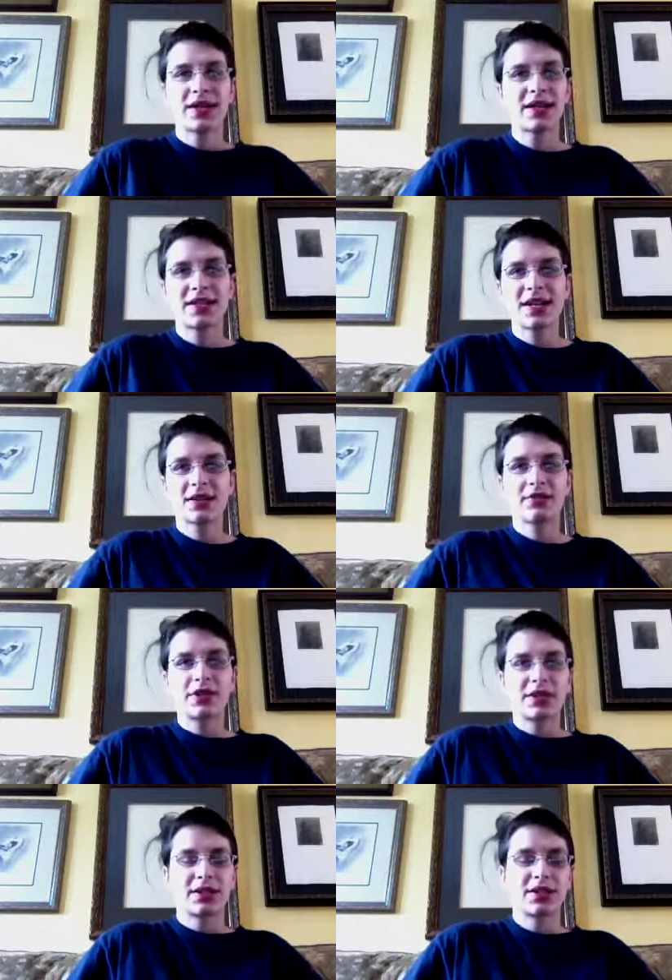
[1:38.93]
that's not the
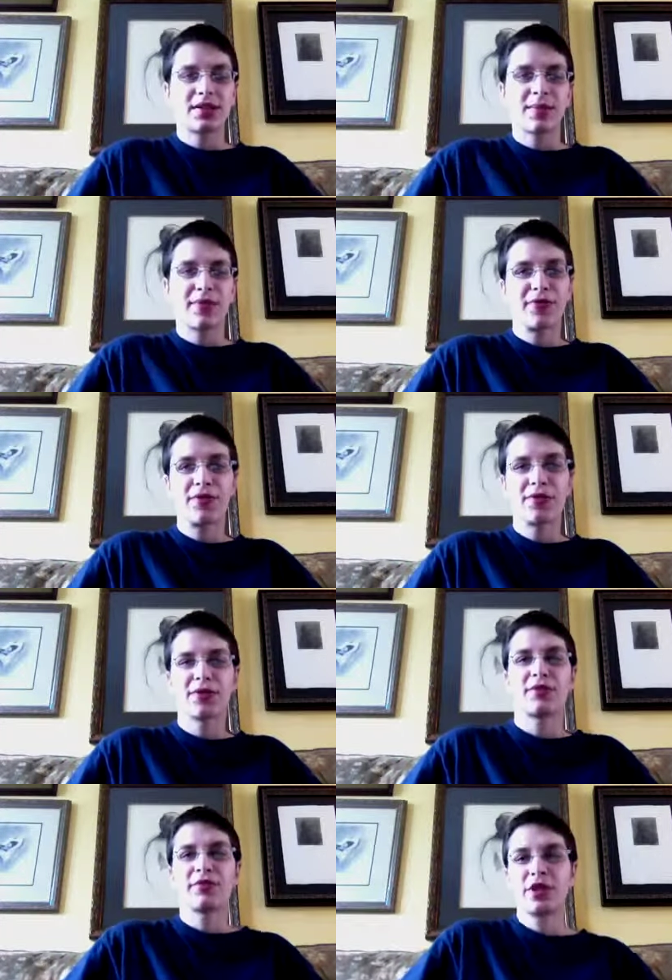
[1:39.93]
reason they're number
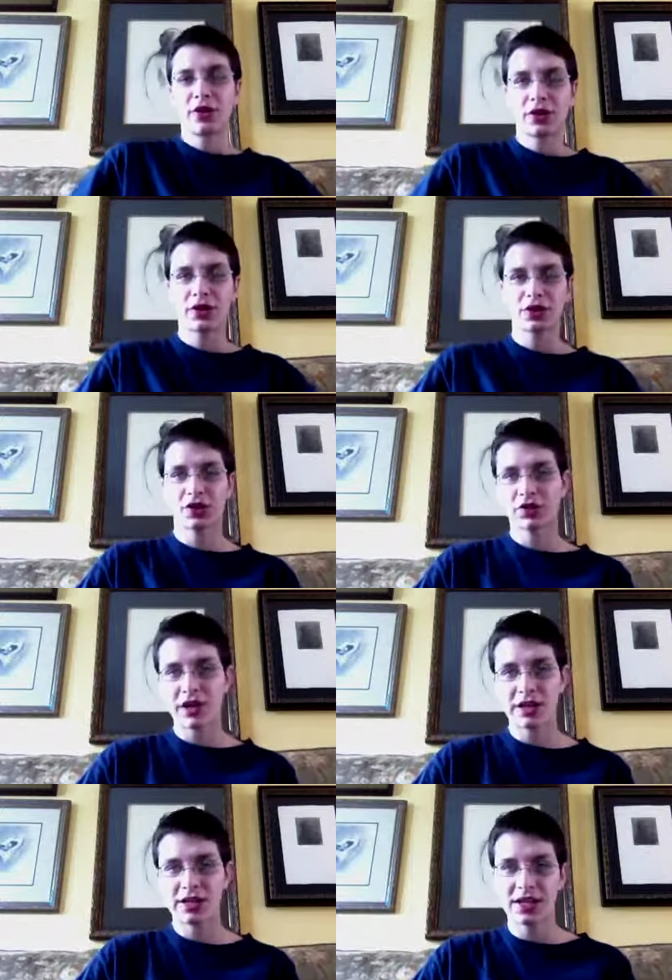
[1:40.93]
4. The recoil is
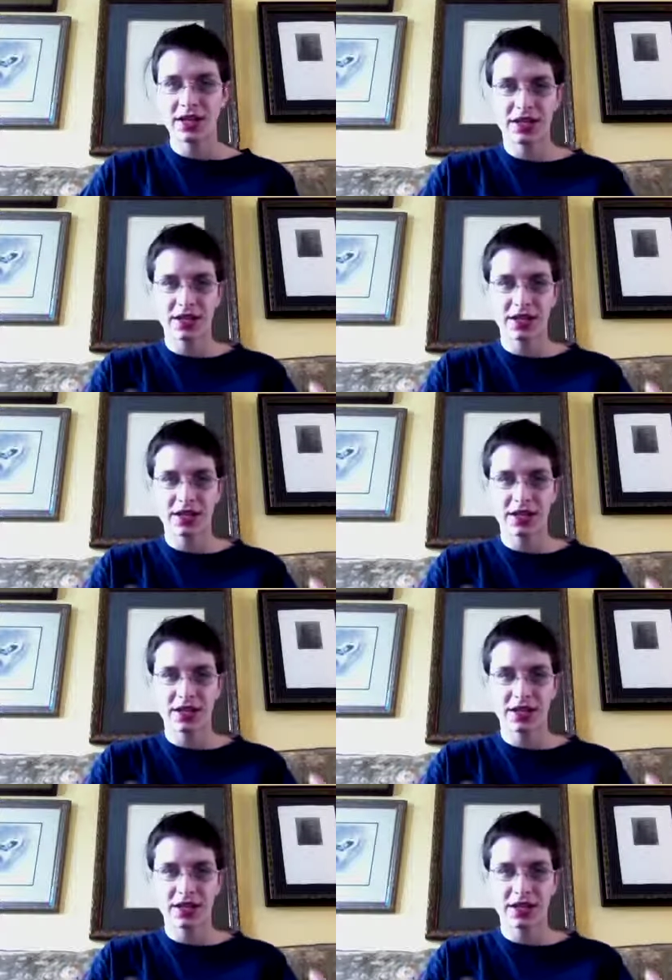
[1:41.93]
crazy.